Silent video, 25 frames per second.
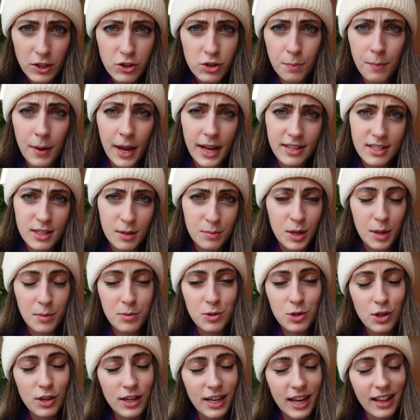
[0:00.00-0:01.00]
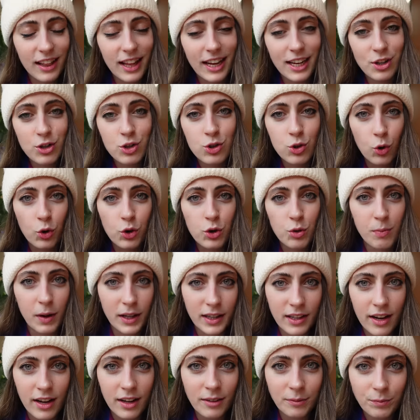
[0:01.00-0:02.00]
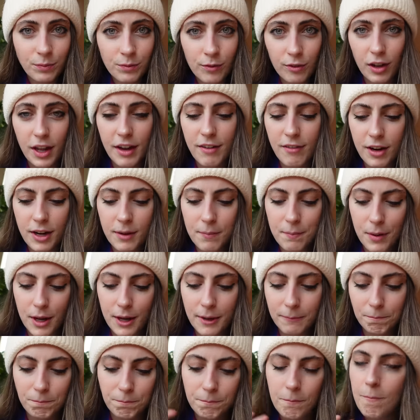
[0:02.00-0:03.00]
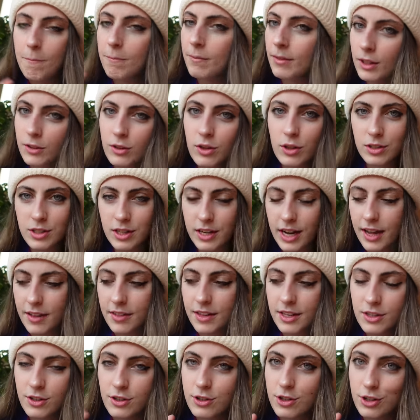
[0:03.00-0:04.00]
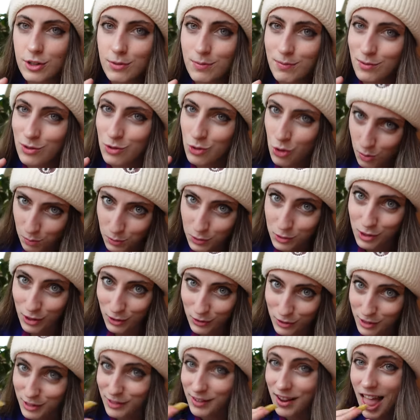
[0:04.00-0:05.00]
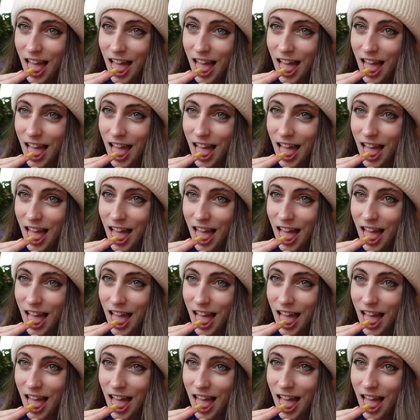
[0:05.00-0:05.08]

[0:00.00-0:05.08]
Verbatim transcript: In Japan, sometimes you can get like shoyu butter flavoring, but not today. These are just normal salted.